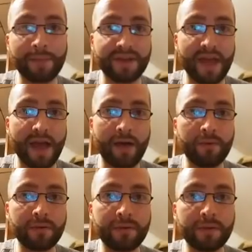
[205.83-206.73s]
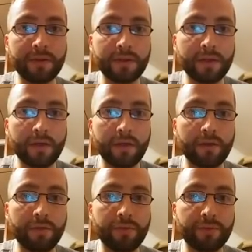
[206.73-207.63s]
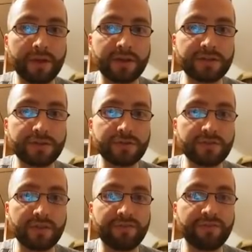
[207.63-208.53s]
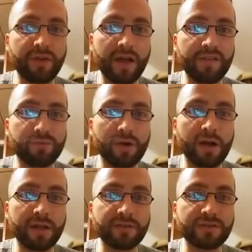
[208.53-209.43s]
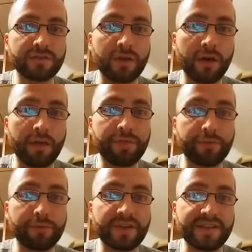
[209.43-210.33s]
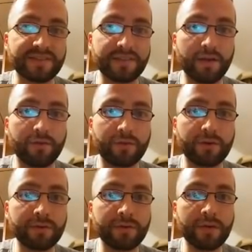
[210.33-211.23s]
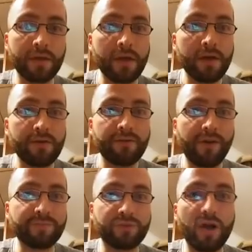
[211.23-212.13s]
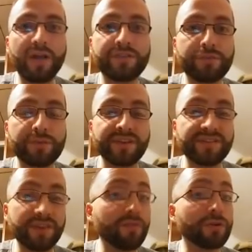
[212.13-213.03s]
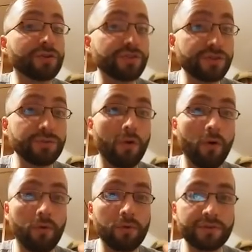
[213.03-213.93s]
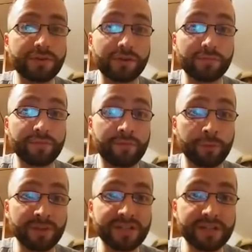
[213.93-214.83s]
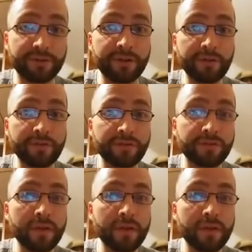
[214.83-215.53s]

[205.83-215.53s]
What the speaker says: now. 3 and 2, so that's 5 bronze, 3 silver. 5 bronze, 3 silver, 2 gold in terms of your materials.